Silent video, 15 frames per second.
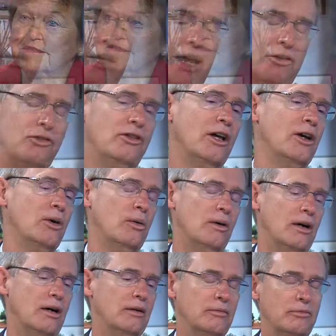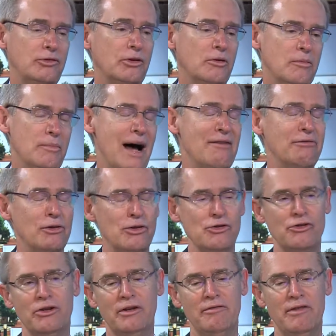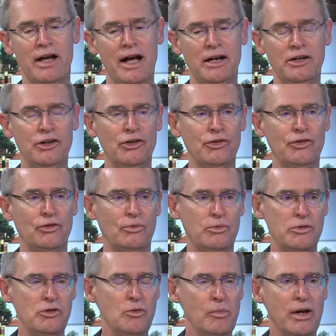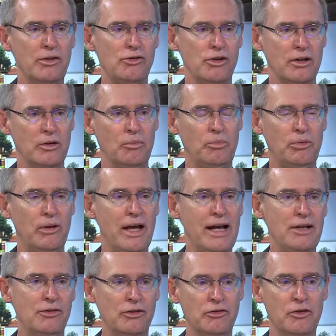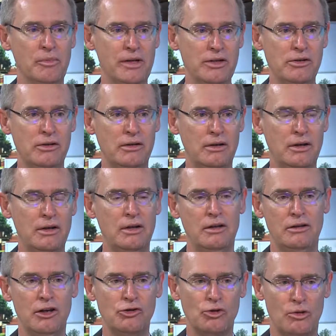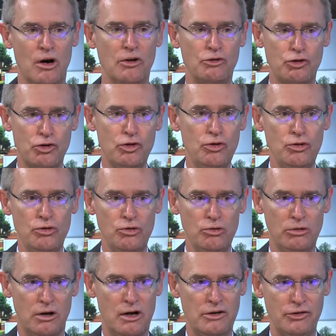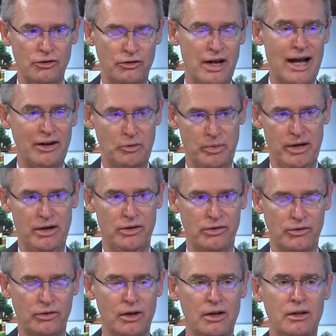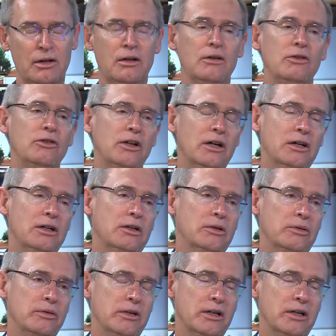Yeah, so my version of that is when you mention Plains and Dominion, those are our two largest taxpayers. So,